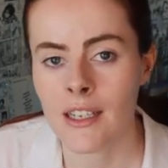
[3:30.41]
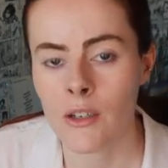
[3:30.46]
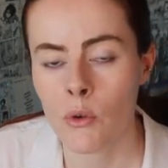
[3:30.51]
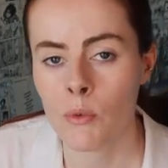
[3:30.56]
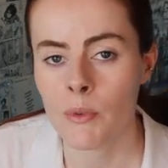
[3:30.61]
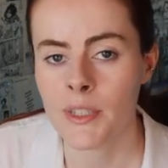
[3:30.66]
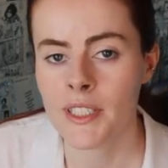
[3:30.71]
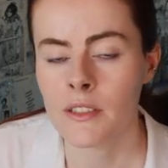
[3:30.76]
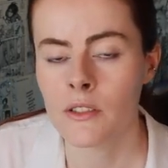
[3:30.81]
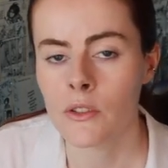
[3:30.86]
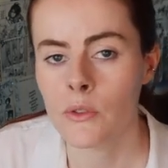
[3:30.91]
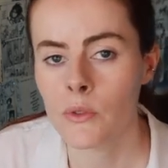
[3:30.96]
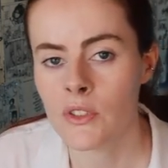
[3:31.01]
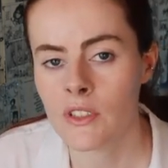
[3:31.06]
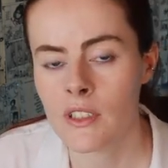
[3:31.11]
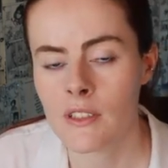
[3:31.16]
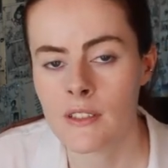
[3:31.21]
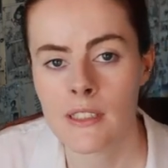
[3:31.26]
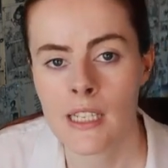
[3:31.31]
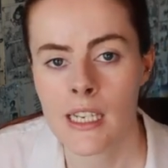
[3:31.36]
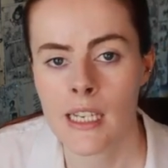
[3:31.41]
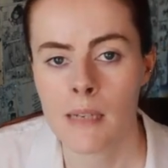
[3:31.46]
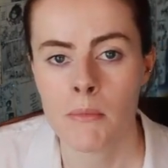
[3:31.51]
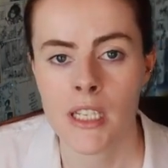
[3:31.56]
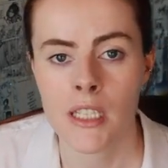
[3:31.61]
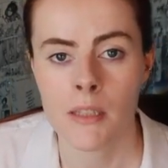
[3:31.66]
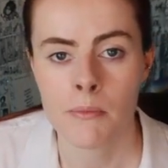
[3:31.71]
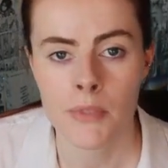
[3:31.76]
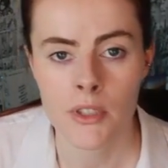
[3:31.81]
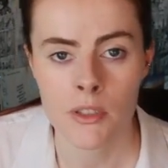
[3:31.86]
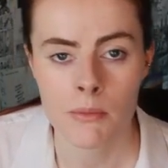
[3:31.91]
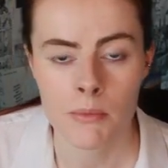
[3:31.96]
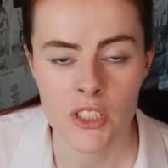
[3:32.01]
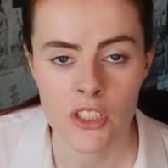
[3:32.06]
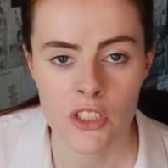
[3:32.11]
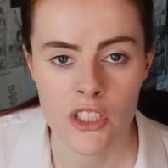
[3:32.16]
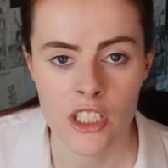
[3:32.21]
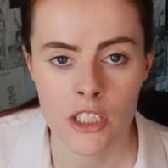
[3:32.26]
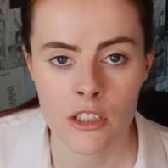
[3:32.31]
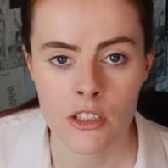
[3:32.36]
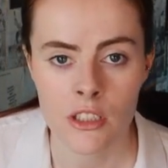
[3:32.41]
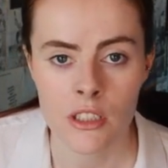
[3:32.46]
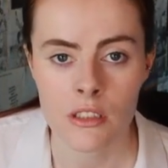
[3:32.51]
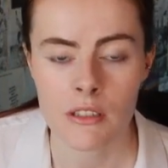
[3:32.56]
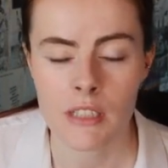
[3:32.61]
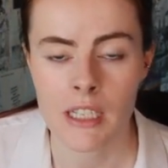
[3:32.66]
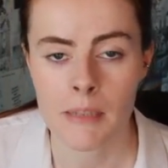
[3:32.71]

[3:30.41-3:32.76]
always use the same input material,